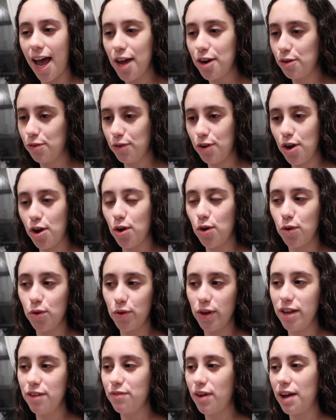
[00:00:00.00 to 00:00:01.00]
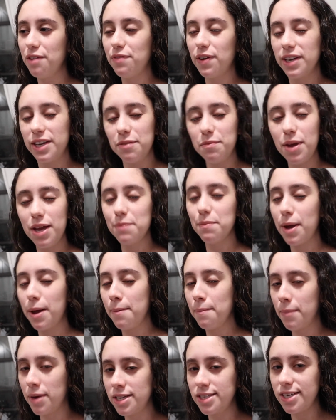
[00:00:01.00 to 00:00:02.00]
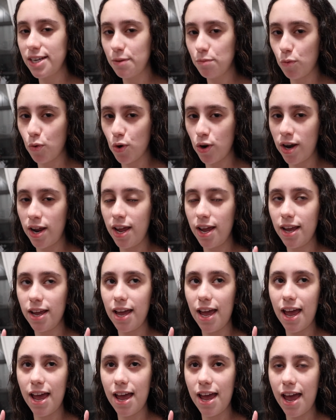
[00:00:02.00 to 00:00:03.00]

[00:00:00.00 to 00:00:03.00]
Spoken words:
I don't know, if I can make my Monday morning